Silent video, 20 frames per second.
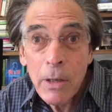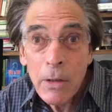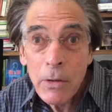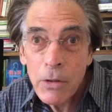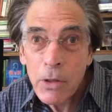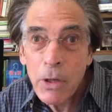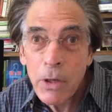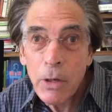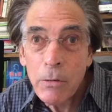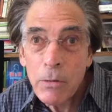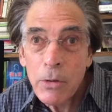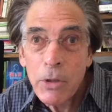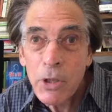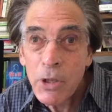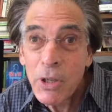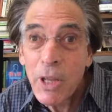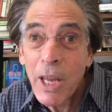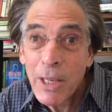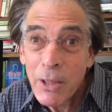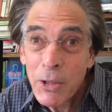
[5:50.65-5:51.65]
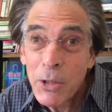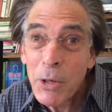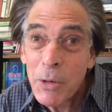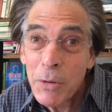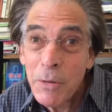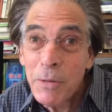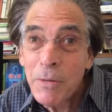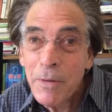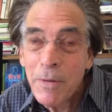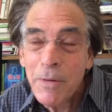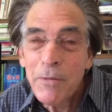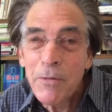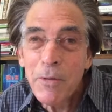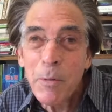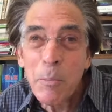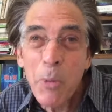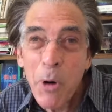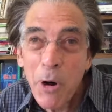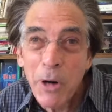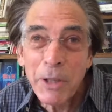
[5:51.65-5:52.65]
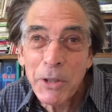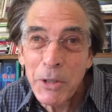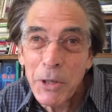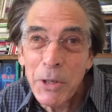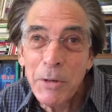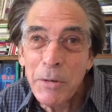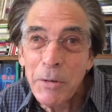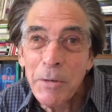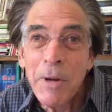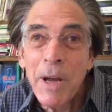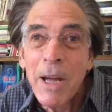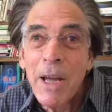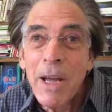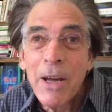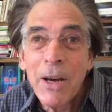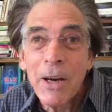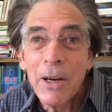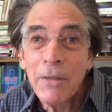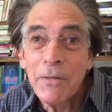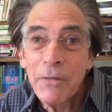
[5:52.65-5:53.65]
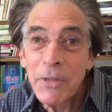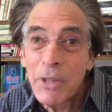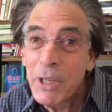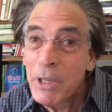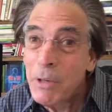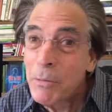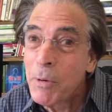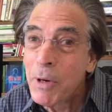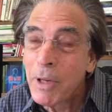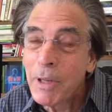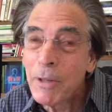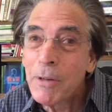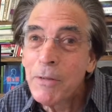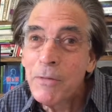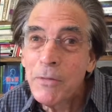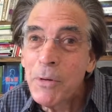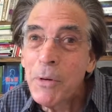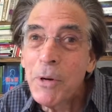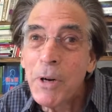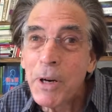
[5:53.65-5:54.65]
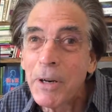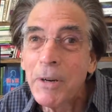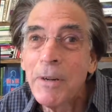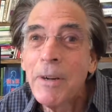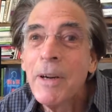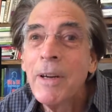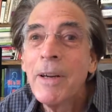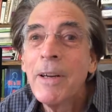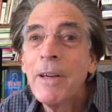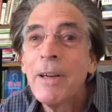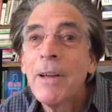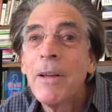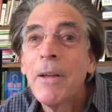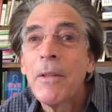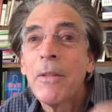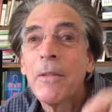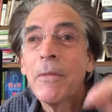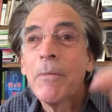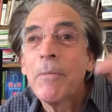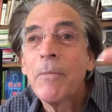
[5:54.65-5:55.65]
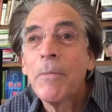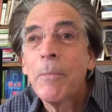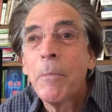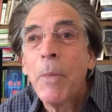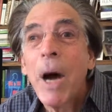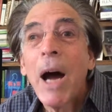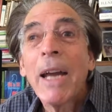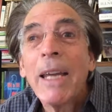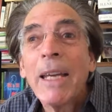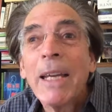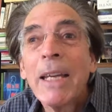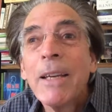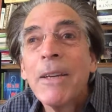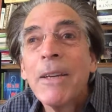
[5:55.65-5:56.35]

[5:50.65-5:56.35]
So stay tuned for part 2 of T-104. Bye.